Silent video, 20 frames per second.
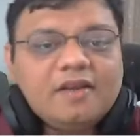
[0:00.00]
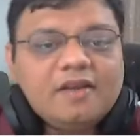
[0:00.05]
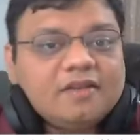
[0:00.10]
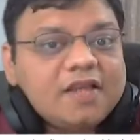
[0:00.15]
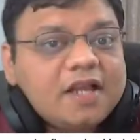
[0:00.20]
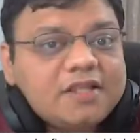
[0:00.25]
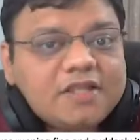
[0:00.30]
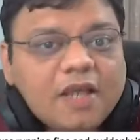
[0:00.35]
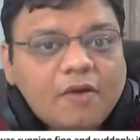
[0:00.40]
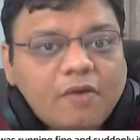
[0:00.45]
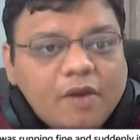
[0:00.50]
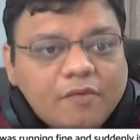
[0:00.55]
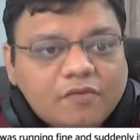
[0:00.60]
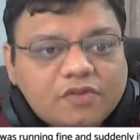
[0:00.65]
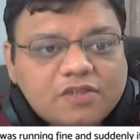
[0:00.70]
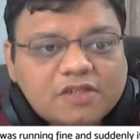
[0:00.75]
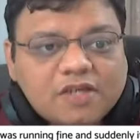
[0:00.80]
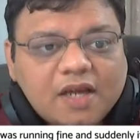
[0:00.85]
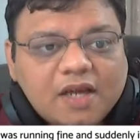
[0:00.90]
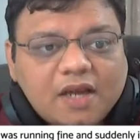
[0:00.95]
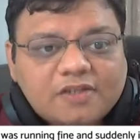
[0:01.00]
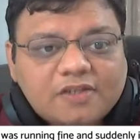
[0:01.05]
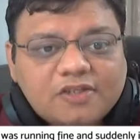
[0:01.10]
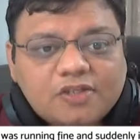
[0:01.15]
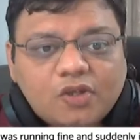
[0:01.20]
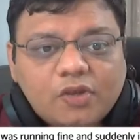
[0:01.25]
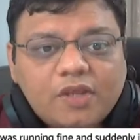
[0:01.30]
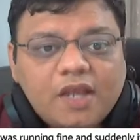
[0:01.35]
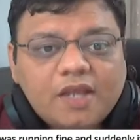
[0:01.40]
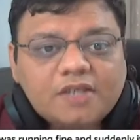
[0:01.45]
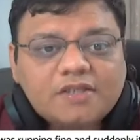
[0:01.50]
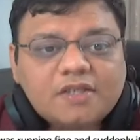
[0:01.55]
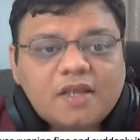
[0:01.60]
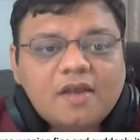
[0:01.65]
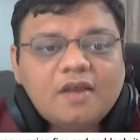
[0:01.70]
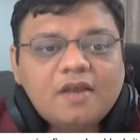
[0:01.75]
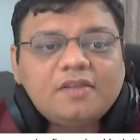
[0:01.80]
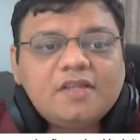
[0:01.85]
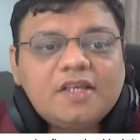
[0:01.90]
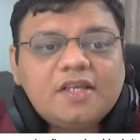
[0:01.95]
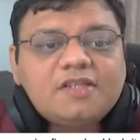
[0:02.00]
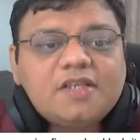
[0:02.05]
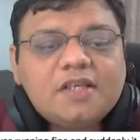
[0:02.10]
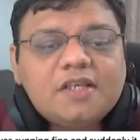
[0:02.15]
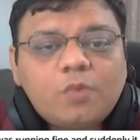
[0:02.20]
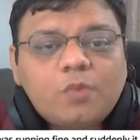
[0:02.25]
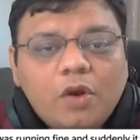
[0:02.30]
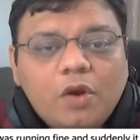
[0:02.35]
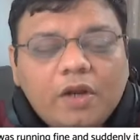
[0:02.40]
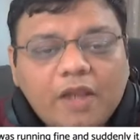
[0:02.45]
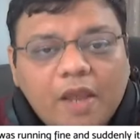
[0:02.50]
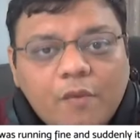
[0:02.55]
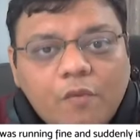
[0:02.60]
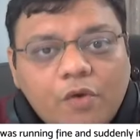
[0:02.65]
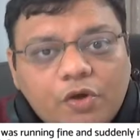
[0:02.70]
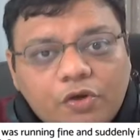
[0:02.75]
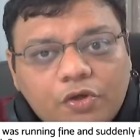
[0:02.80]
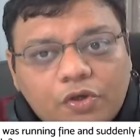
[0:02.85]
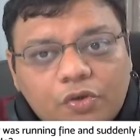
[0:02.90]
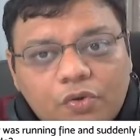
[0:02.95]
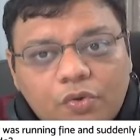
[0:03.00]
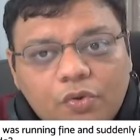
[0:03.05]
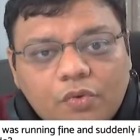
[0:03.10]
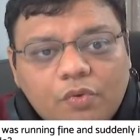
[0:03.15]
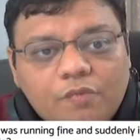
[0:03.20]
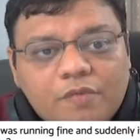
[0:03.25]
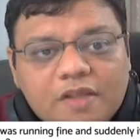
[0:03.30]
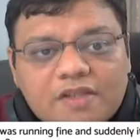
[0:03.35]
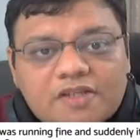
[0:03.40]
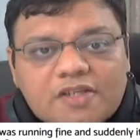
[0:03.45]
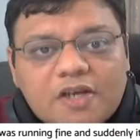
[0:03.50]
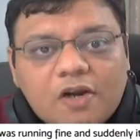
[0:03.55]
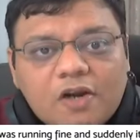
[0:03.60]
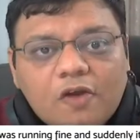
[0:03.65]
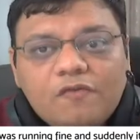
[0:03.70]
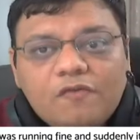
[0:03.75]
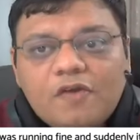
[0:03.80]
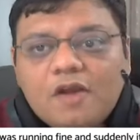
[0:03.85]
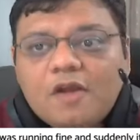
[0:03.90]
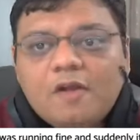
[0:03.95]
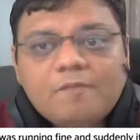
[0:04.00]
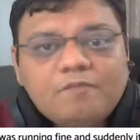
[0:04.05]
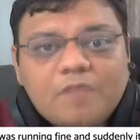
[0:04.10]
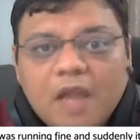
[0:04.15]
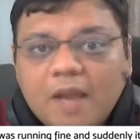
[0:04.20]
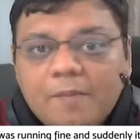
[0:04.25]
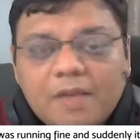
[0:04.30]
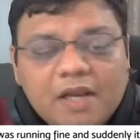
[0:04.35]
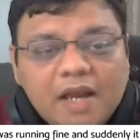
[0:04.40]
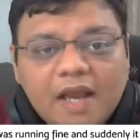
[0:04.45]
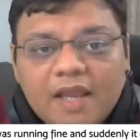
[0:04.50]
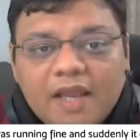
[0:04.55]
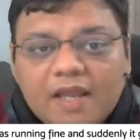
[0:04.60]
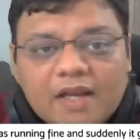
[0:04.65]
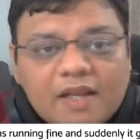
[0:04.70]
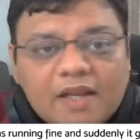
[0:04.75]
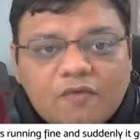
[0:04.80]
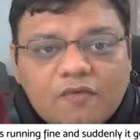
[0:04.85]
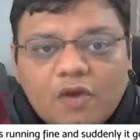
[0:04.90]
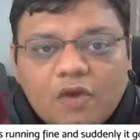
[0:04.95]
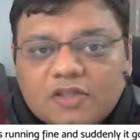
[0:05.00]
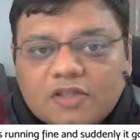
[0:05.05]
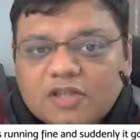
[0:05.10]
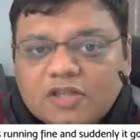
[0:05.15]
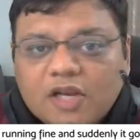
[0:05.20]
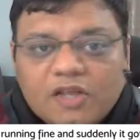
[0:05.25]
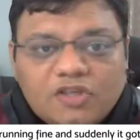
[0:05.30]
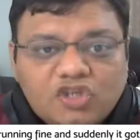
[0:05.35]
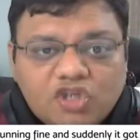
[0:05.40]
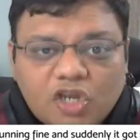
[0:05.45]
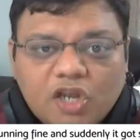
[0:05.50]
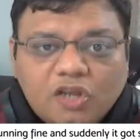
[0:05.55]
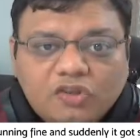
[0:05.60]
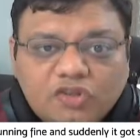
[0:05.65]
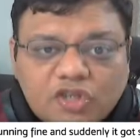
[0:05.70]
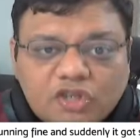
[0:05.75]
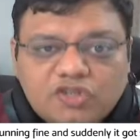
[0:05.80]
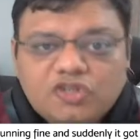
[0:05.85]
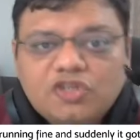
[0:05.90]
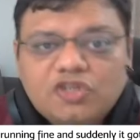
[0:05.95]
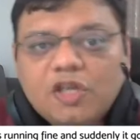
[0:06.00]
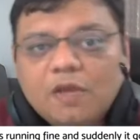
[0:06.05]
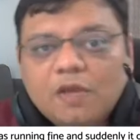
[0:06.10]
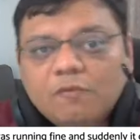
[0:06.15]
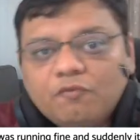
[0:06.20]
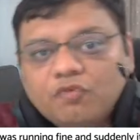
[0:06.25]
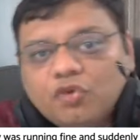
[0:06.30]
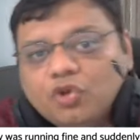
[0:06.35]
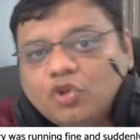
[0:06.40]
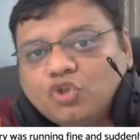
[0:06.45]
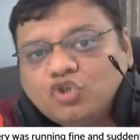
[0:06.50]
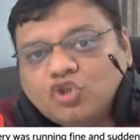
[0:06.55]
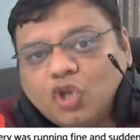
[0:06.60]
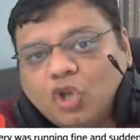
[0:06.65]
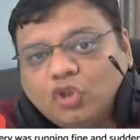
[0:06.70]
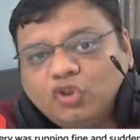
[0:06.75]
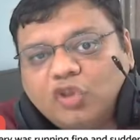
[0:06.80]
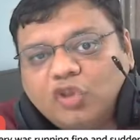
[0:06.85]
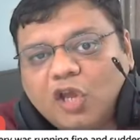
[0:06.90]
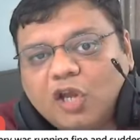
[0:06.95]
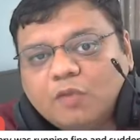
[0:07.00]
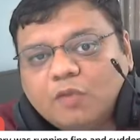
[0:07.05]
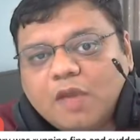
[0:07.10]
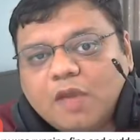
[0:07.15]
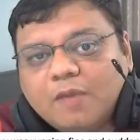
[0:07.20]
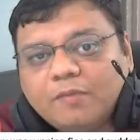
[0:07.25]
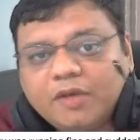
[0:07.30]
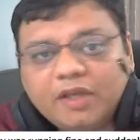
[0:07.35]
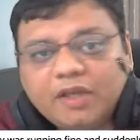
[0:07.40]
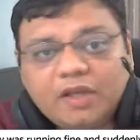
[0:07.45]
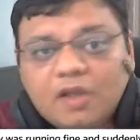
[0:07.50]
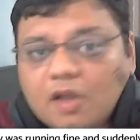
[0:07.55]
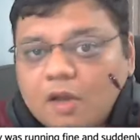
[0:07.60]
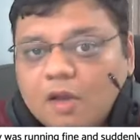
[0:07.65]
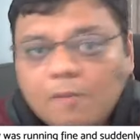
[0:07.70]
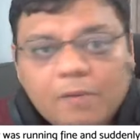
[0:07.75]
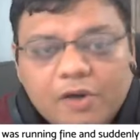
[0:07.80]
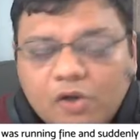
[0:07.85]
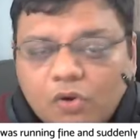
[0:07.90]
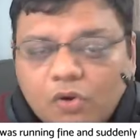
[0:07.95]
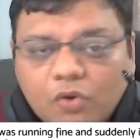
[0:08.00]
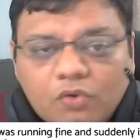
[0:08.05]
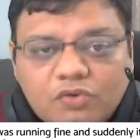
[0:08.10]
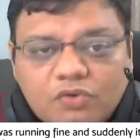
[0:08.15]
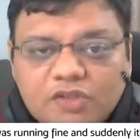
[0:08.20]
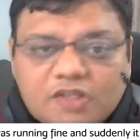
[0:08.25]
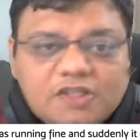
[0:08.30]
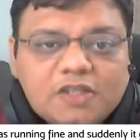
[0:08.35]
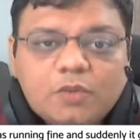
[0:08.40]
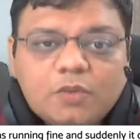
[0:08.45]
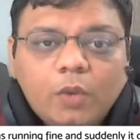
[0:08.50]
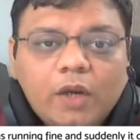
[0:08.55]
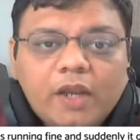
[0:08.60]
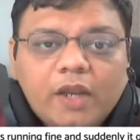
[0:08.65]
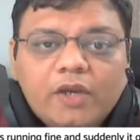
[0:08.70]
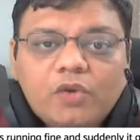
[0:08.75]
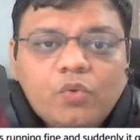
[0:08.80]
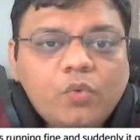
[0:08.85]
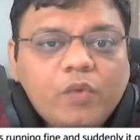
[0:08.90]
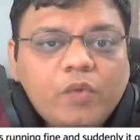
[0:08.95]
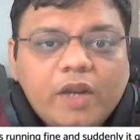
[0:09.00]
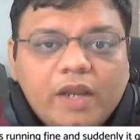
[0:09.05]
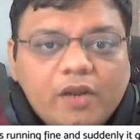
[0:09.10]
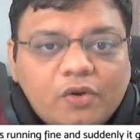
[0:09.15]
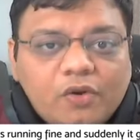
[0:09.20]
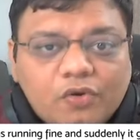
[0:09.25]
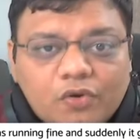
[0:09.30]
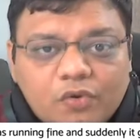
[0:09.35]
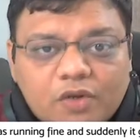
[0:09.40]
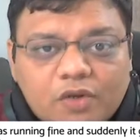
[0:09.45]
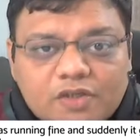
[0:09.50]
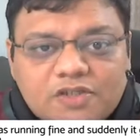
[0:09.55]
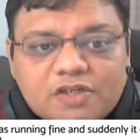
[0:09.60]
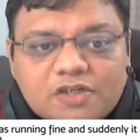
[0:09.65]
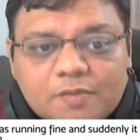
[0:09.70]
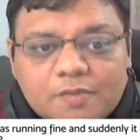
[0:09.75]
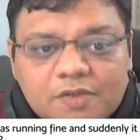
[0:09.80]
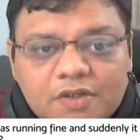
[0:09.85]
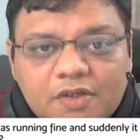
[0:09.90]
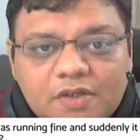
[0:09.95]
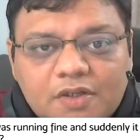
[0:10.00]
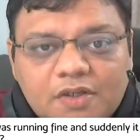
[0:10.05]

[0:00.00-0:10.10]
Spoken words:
That's how I would start. So yes, this is what I would do instead of, I mean, I can give you answer like check this DMV, check that memory, but no, this is what I do when I go to customer.